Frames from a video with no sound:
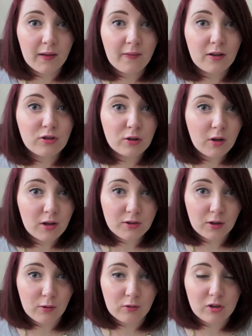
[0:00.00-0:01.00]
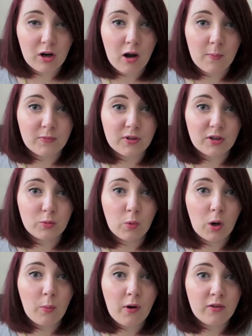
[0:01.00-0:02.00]
They do last a long time, so it's
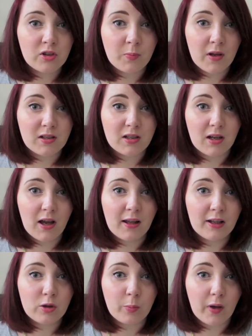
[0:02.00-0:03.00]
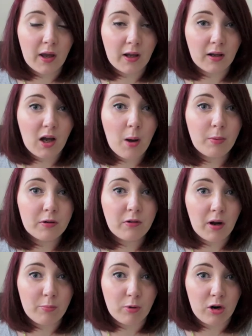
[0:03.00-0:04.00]
well worth spending a little bit in a couple of
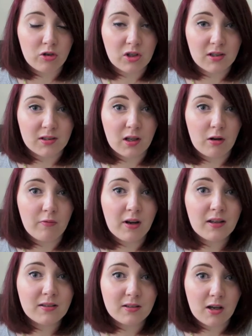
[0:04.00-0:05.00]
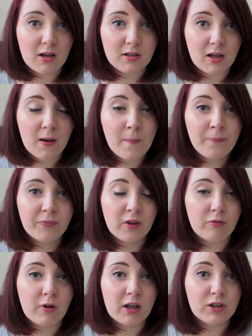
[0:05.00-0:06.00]
great brushes that are really sturdy,
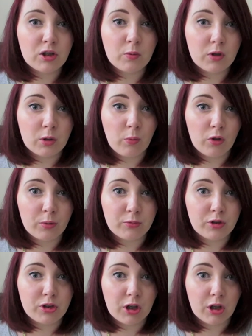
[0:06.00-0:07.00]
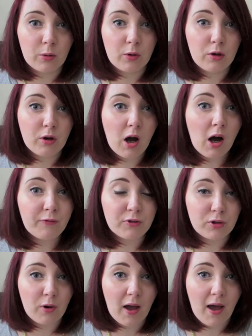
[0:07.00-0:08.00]
that really do what you want them to do, look after
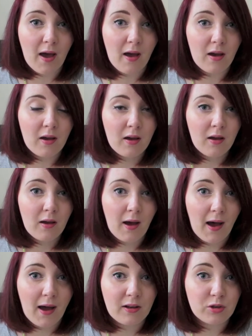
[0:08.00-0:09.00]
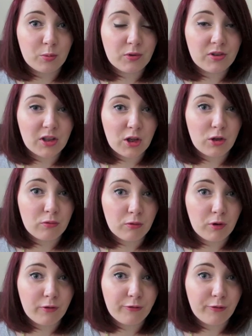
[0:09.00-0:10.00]
your hair, and will see you
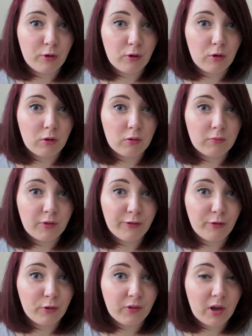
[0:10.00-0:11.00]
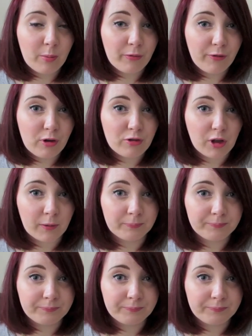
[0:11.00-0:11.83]
through for the foreseeable future.